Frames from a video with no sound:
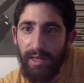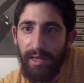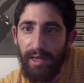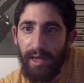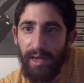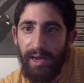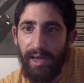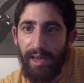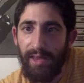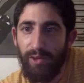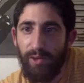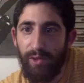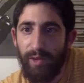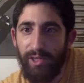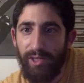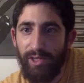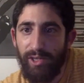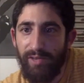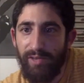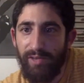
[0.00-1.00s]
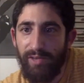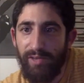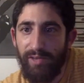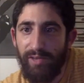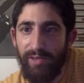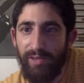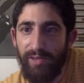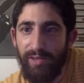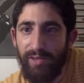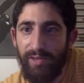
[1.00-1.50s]
Another question
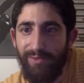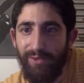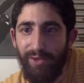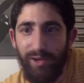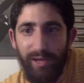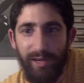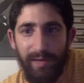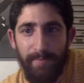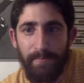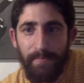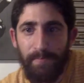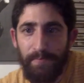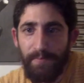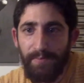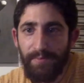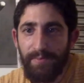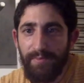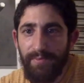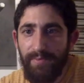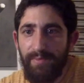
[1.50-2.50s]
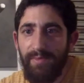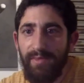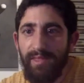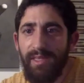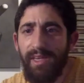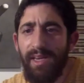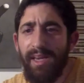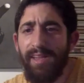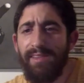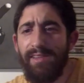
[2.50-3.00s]
from Vernon.
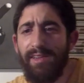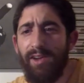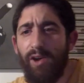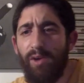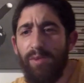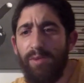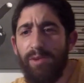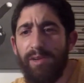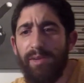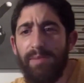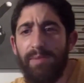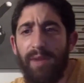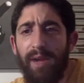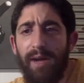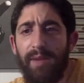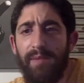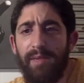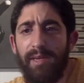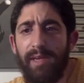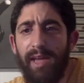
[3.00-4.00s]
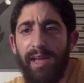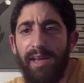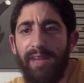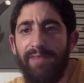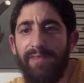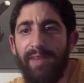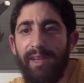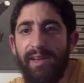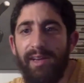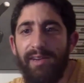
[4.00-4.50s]
Is the notebook compartment
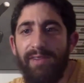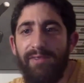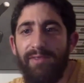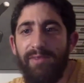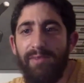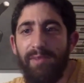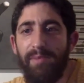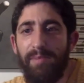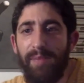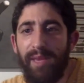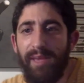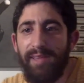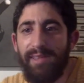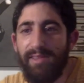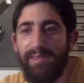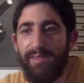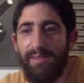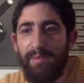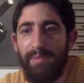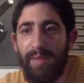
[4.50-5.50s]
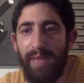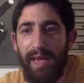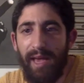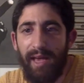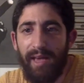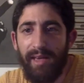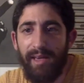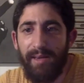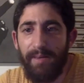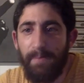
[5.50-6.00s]
elevated from the base of the
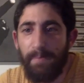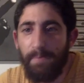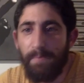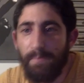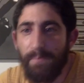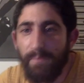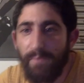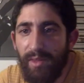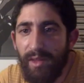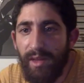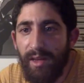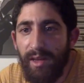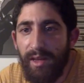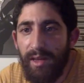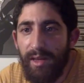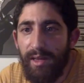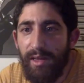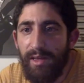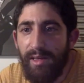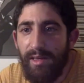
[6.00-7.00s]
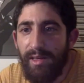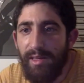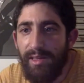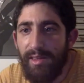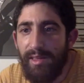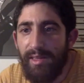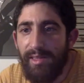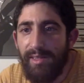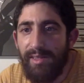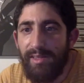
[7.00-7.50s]
bag? This is